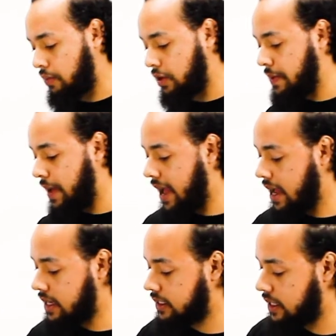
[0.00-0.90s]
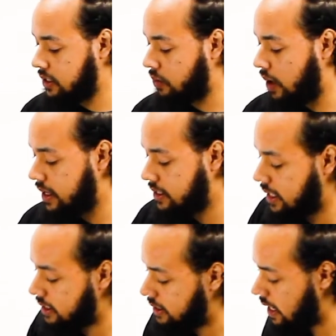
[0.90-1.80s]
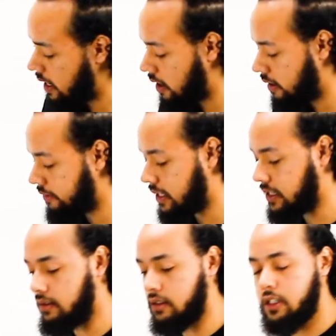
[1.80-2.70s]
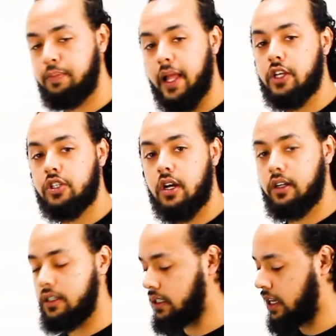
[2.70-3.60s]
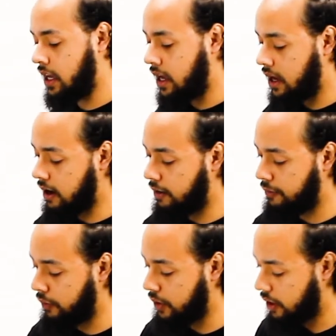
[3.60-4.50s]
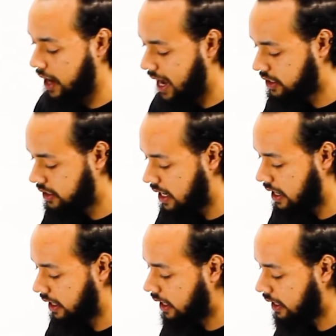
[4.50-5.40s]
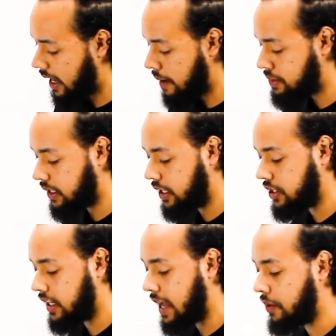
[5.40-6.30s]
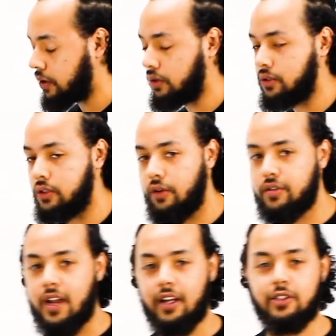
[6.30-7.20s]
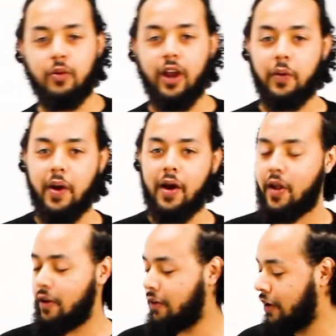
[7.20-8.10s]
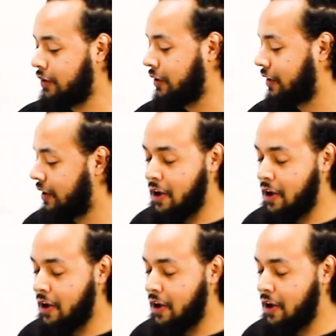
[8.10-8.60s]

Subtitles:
a pre-pass, as well as a set of these splash guards for when you're agitating encapsulation chemicals, so it's not spraying around on your